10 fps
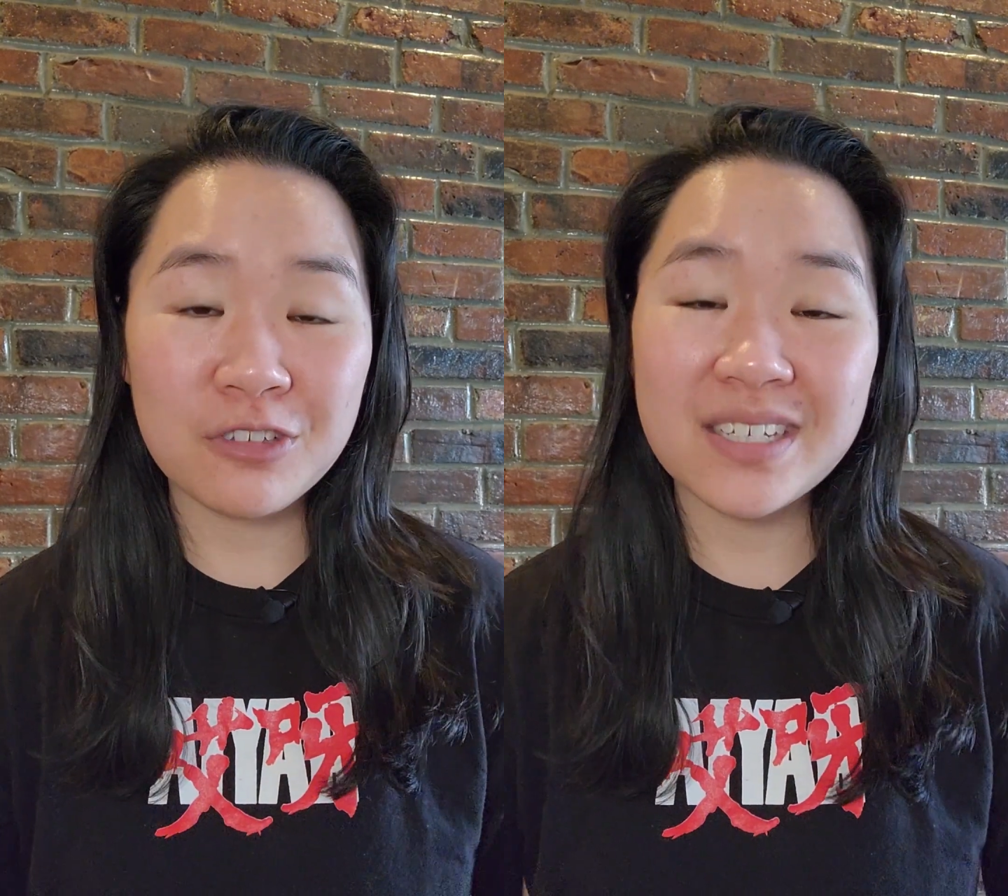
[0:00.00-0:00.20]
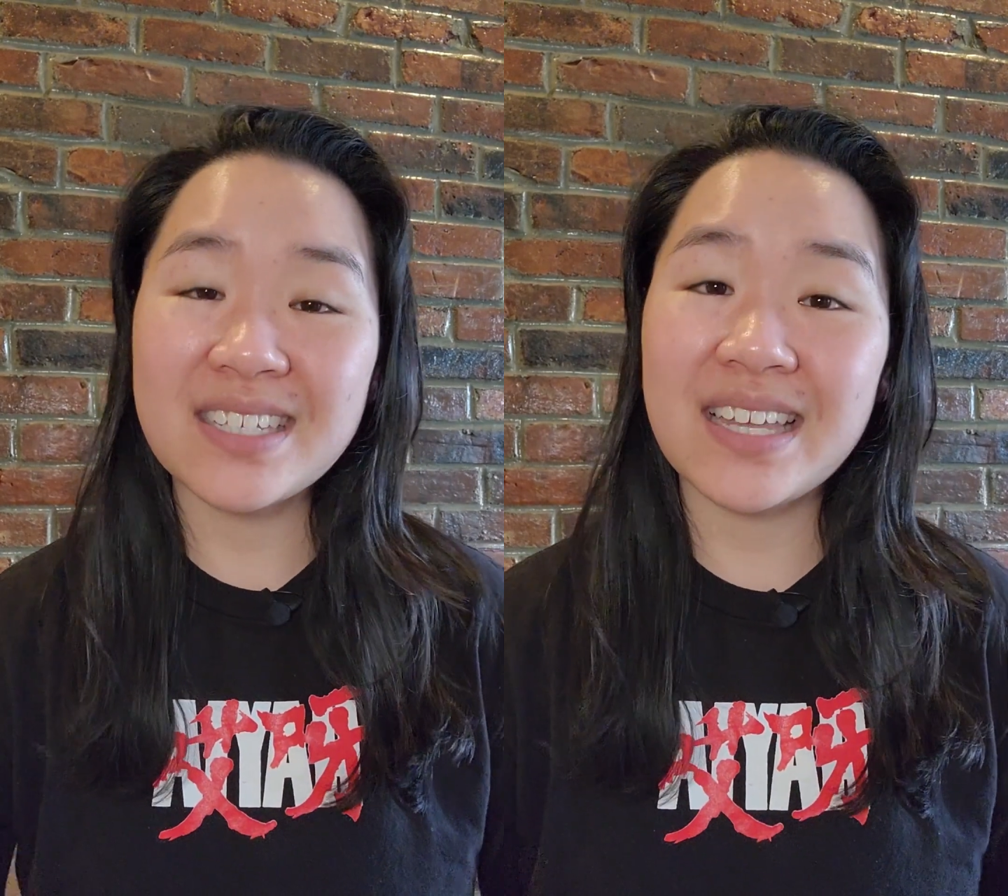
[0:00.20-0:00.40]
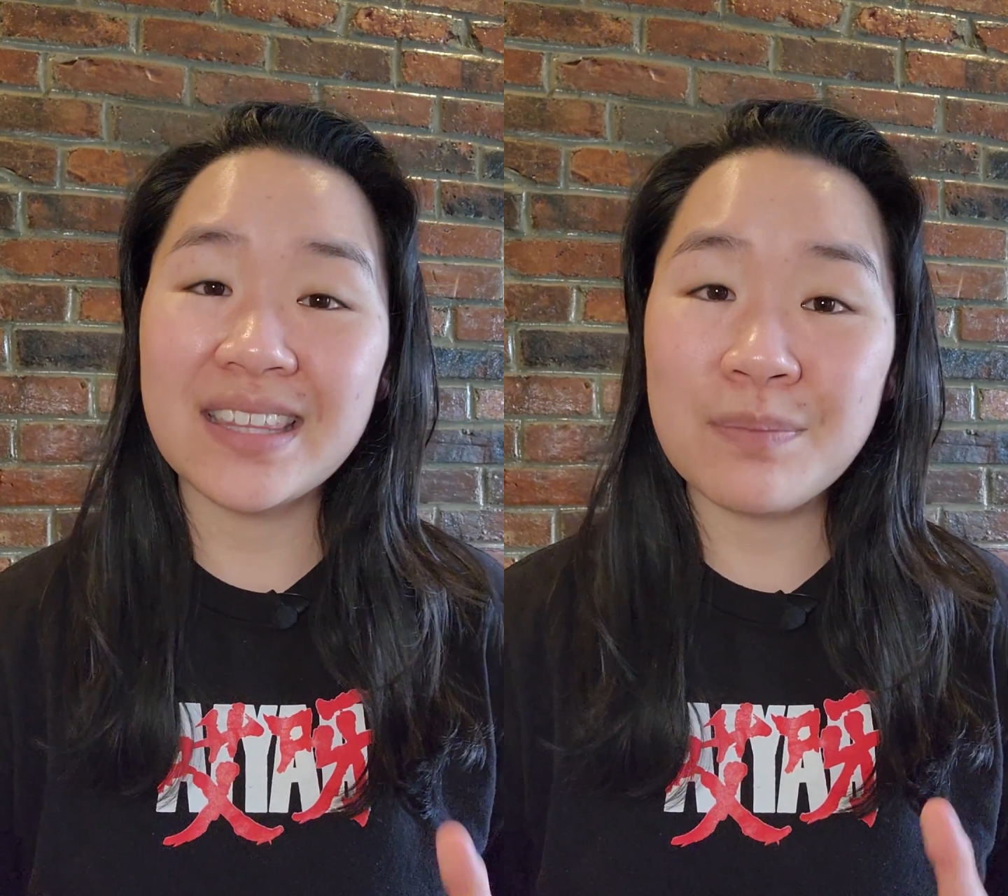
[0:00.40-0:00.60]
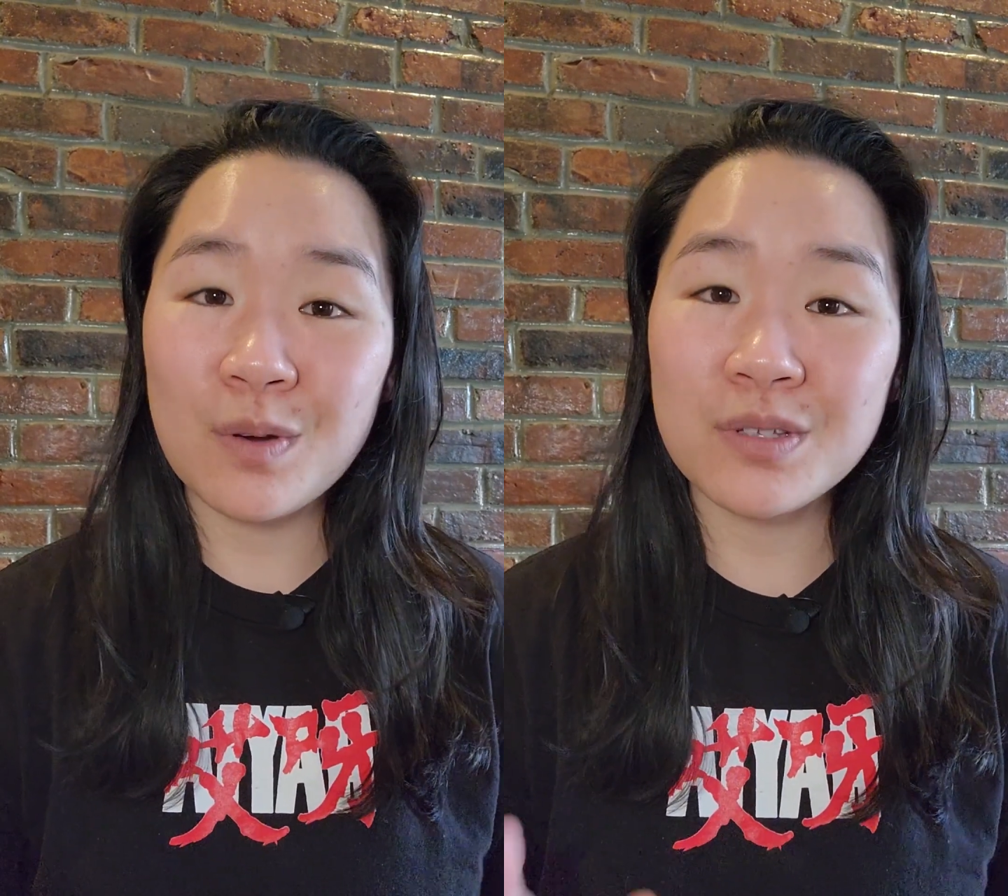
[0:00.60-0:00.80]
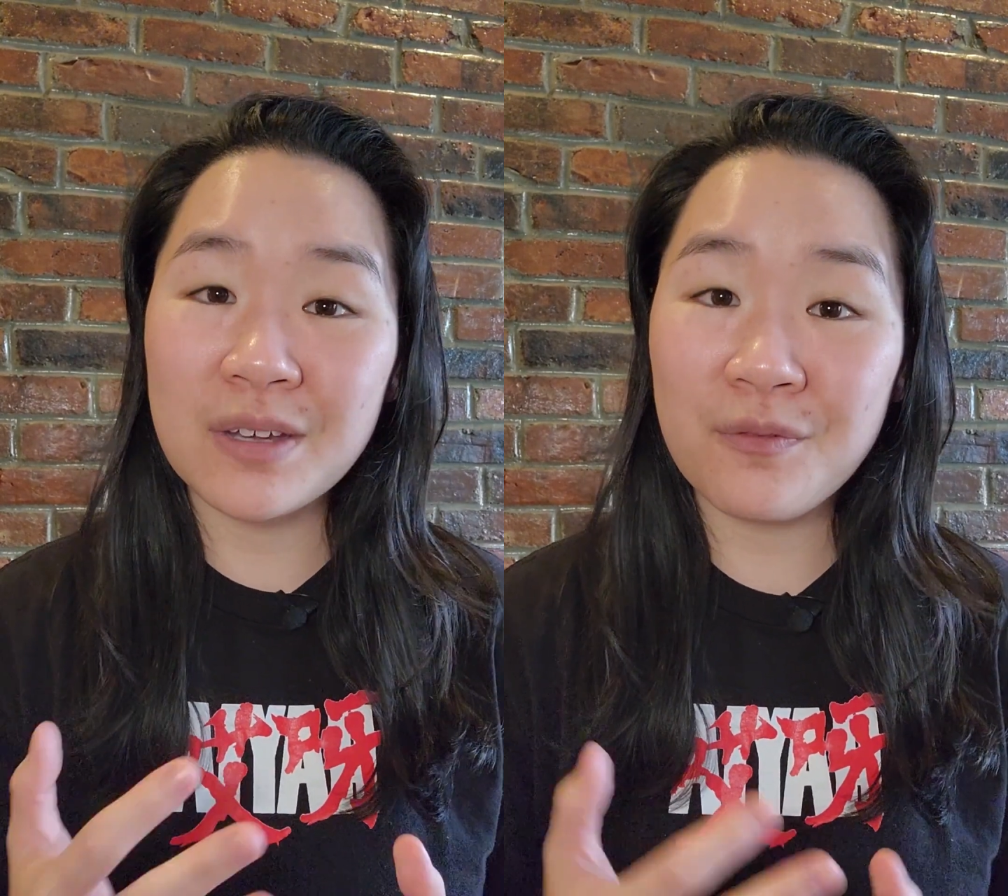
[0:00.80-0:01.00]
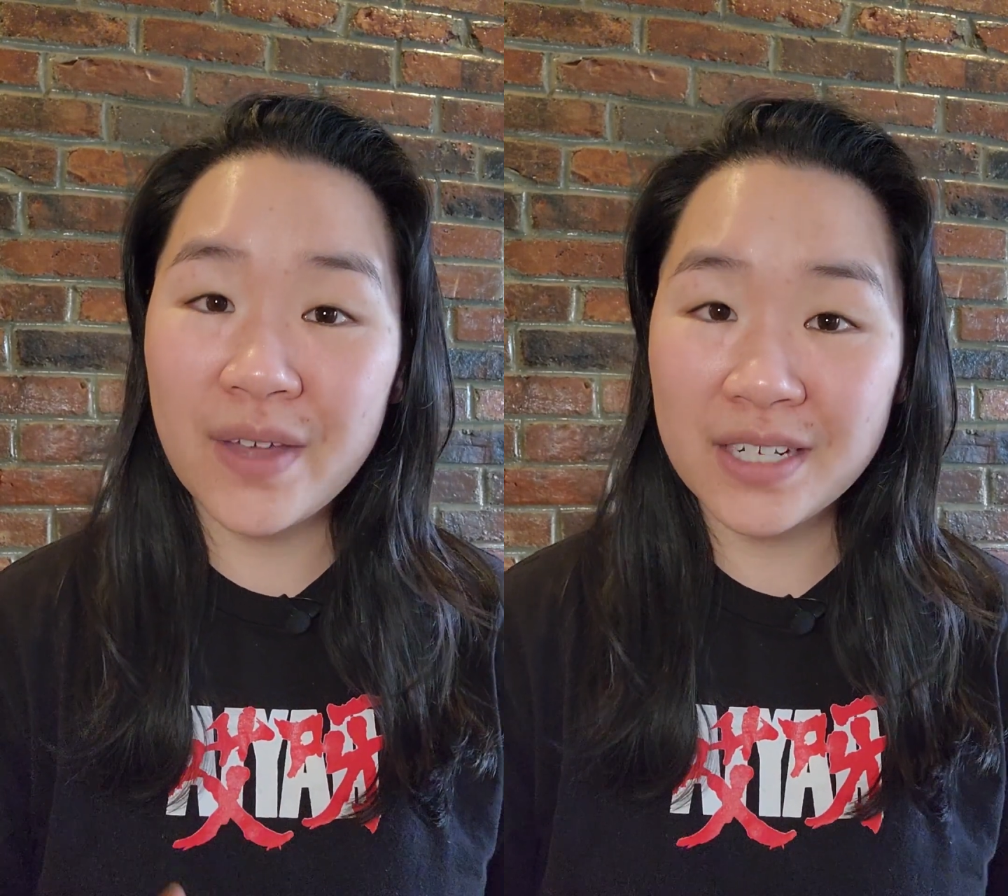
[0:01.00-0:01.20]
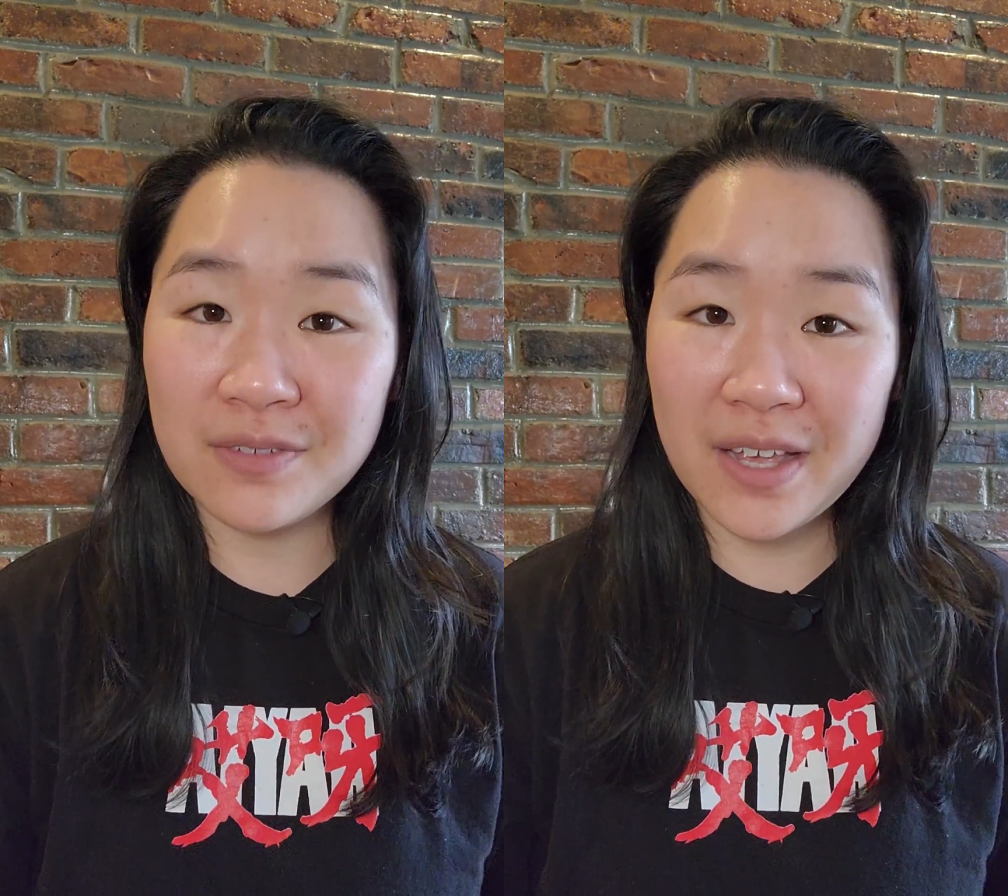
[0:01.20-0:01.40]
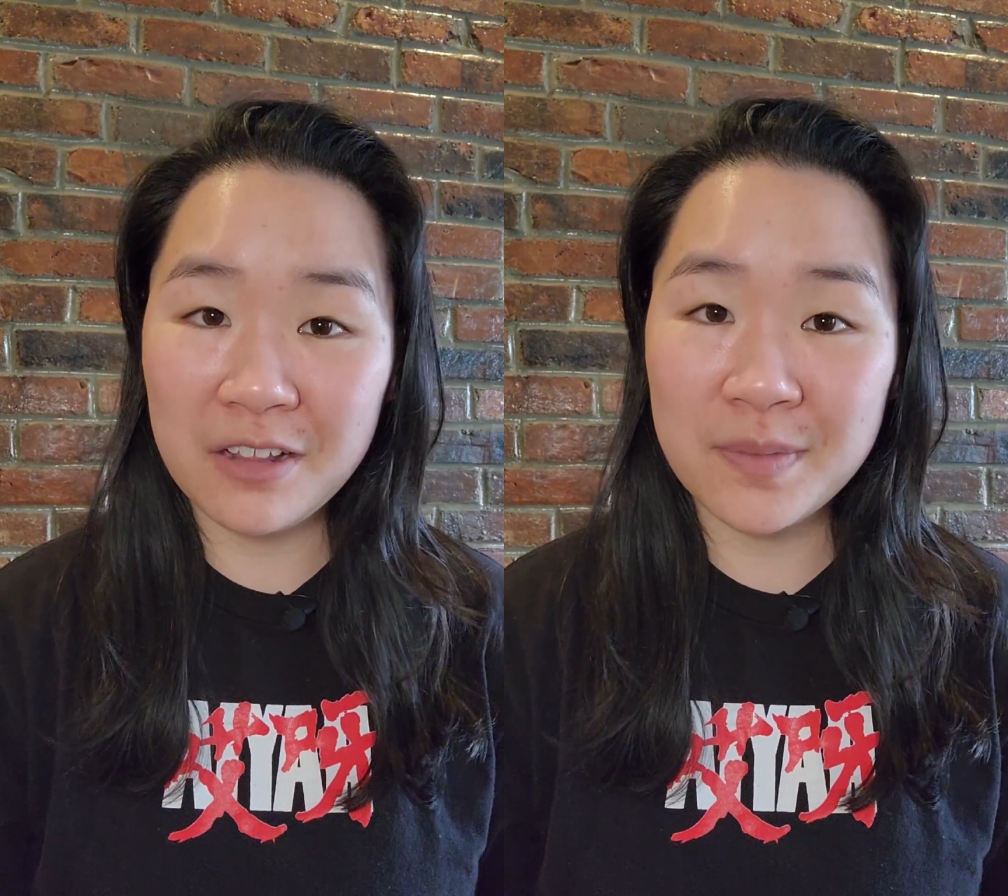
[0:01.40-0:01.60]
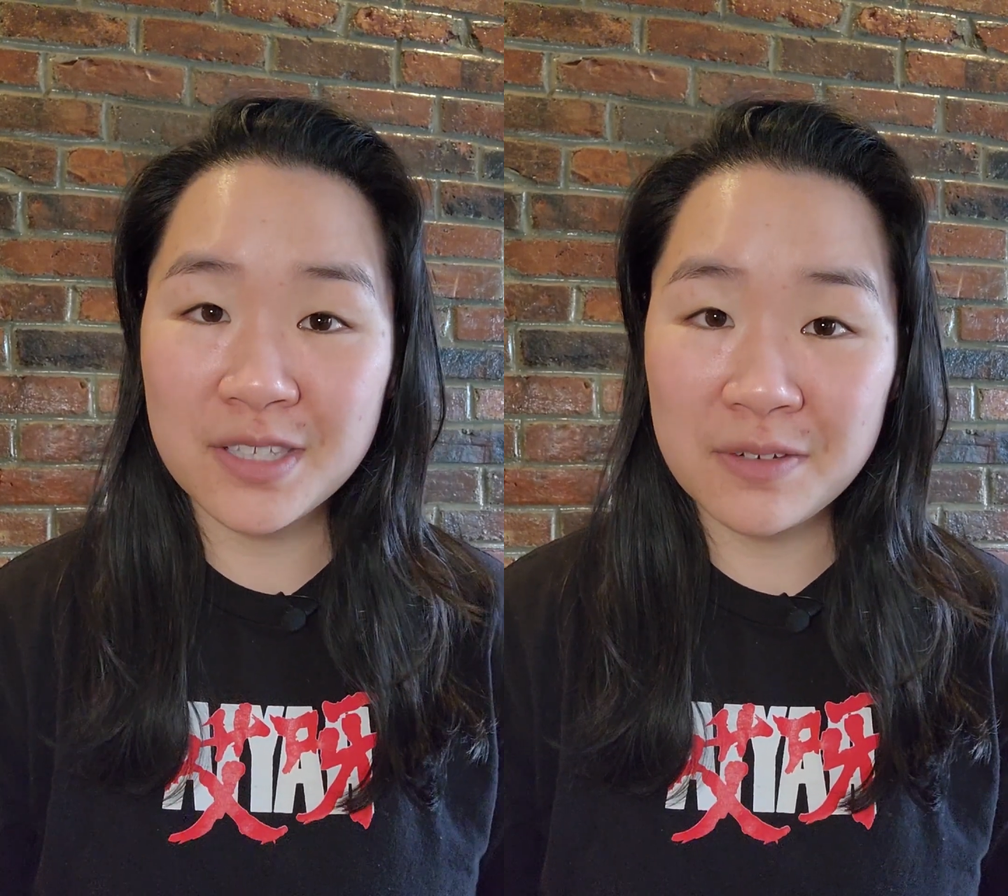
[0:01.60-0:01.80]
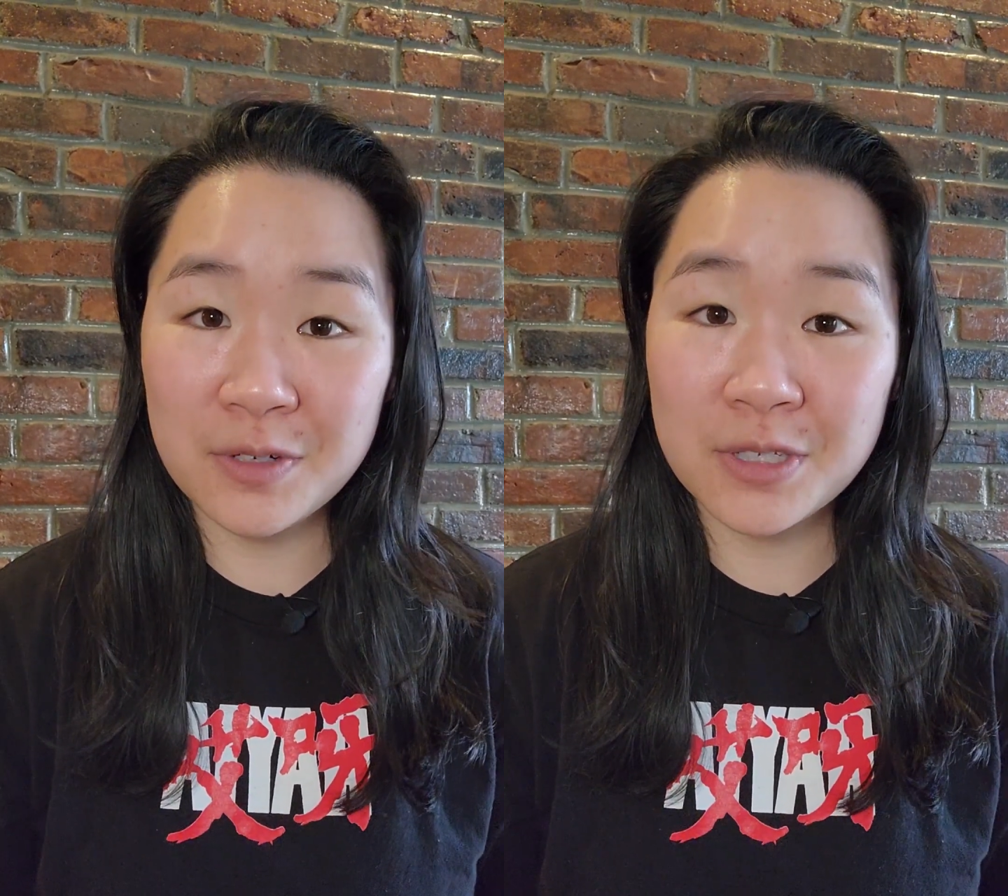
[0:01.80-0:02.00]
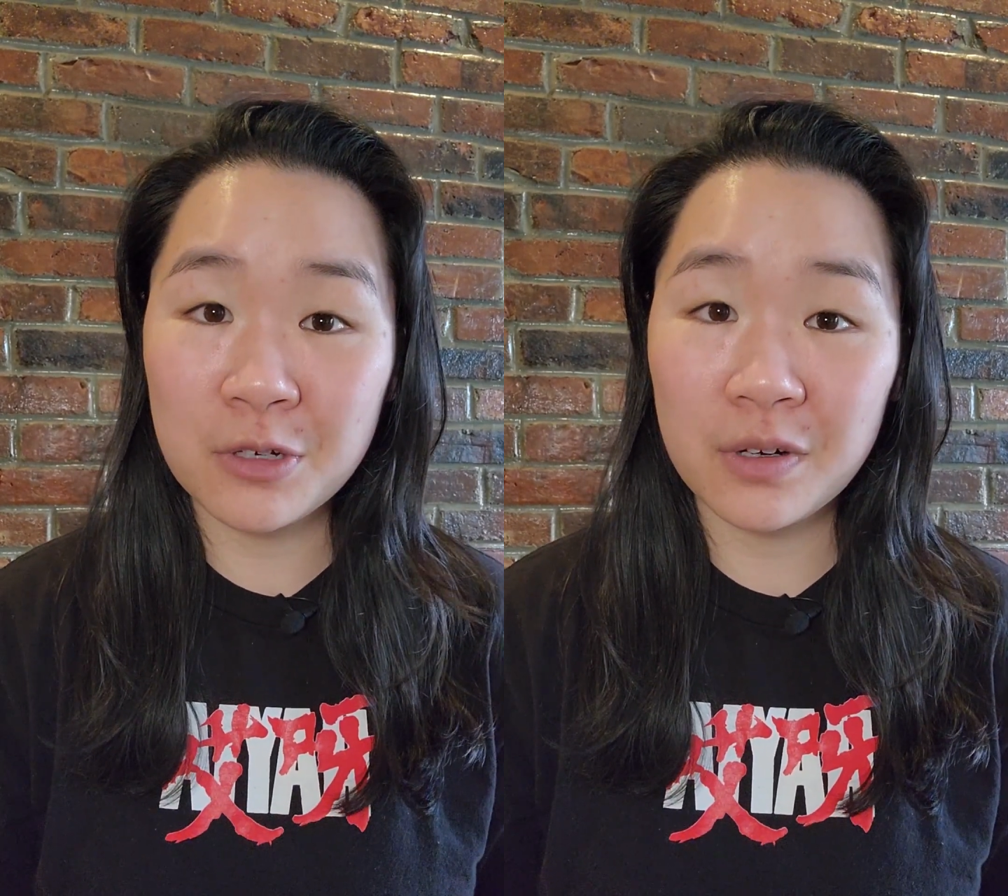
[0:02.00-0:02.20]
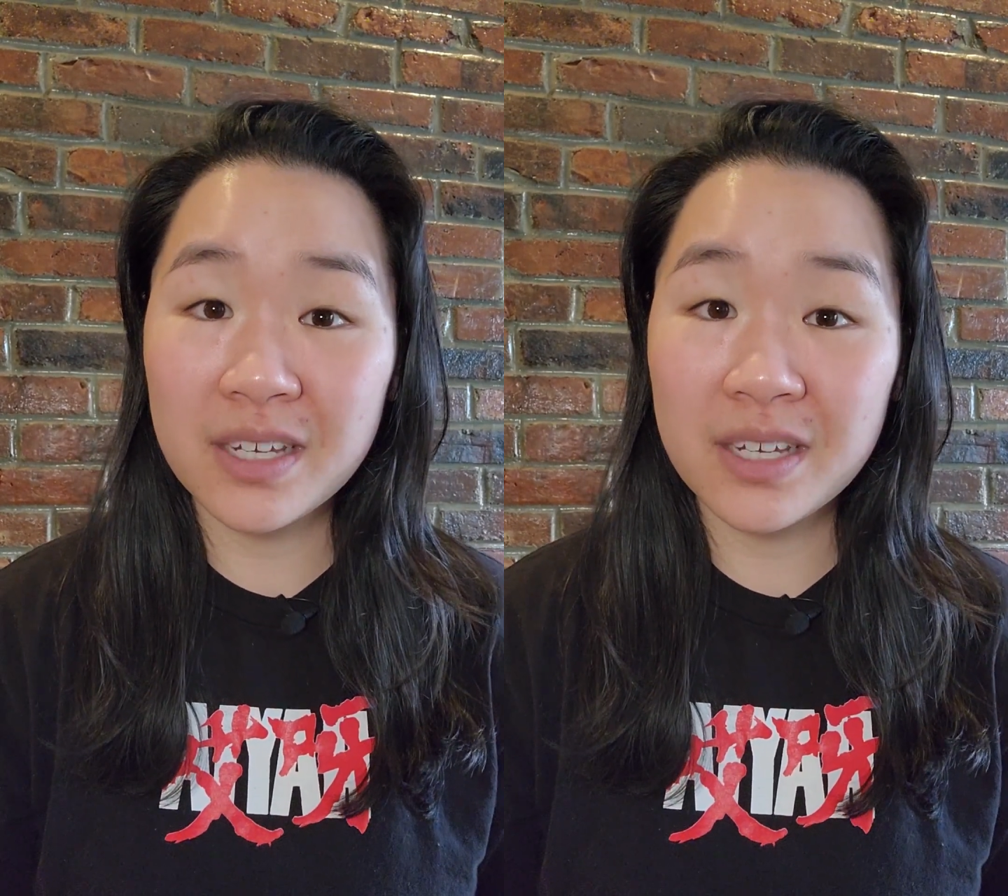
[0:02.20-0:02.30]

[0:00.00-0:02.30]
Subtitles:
is that the most effective elements of your story